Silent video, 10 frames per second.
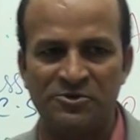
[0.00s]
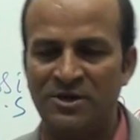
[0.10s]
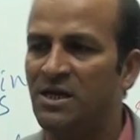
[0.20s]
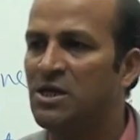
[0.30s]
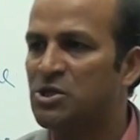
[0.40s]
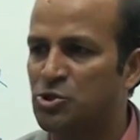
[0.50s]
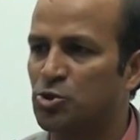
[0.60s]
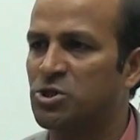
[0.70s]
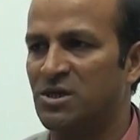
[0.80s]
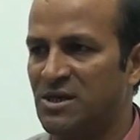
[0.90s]
to day
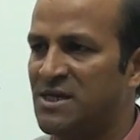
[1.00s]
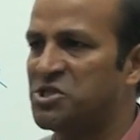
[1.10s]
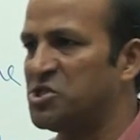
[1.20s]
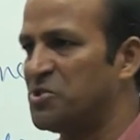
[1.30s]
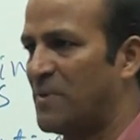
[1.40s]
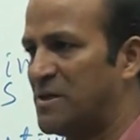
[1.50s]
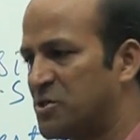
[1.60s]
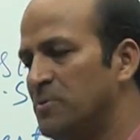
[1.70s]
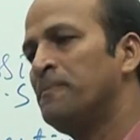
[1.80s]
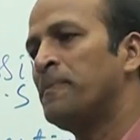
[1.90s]
social relationship also,